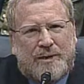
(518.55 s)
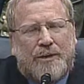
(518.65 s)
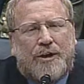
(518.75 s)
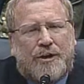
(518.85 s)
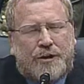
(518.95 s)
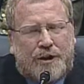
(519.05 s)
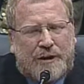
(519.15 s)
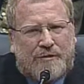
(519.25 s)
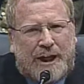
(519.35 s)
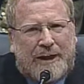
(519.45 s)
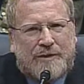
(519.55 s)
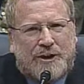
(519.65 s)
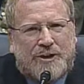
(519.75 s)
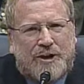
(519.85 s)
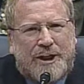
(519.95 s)
That 35
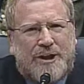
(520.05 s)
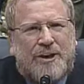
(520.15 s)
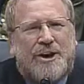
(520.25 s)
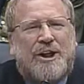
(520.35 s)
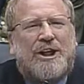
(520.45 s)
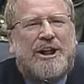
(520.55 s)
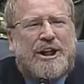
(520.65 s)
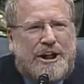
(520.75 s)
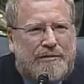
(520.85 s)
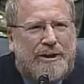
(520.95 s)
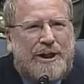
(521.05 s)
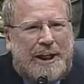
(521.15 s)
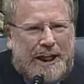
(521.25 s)
years later, even